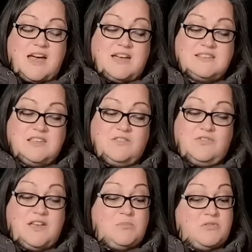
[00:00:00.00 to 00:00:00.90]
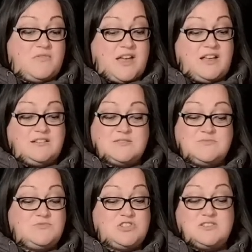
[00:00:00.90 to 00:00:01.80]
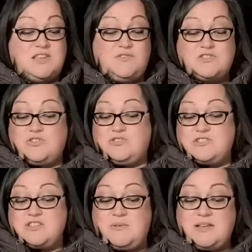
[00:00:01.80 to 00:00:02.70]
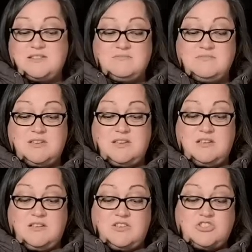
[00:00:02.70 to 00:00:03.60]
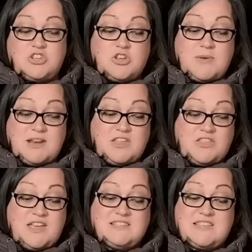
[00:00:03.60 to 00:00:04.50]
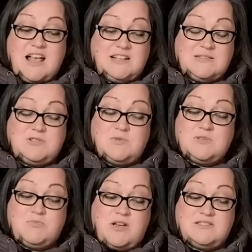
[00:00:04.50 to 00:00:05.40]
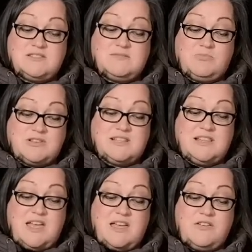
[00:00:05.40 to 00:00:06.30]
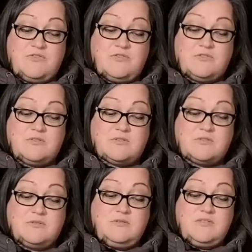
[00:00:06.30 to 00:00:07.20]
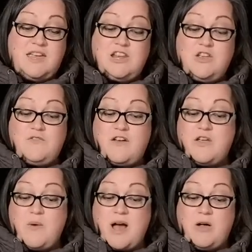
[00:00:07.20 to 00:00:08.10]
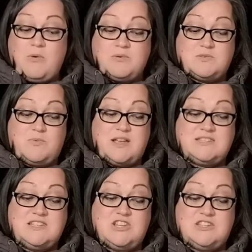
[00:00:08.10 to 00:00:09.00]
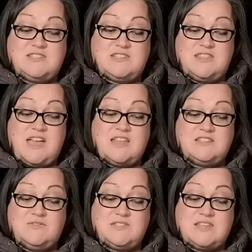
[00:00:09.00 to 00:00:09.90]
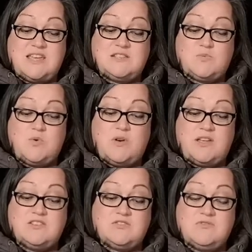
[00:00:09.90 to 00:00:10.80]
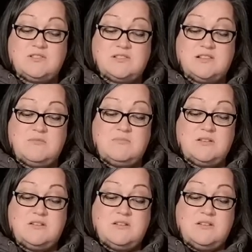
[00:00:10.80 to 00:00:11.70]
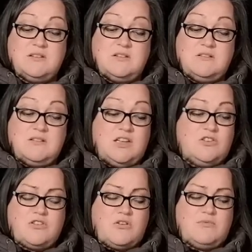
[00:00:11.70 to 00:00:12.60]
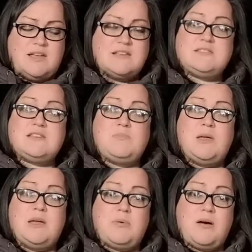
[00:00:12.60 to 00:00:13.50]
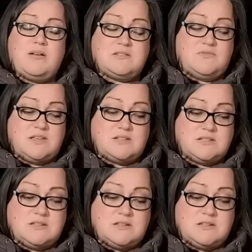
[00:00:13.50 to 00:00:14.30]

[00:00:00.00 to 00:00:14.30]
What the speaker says: Icy fear prevailed. Josephus couldn't do it. Too many things held him to his present life. He knew very well what was awaiting Jesus at the end of his day's walk in Jerusalem. He could not risk being part of it.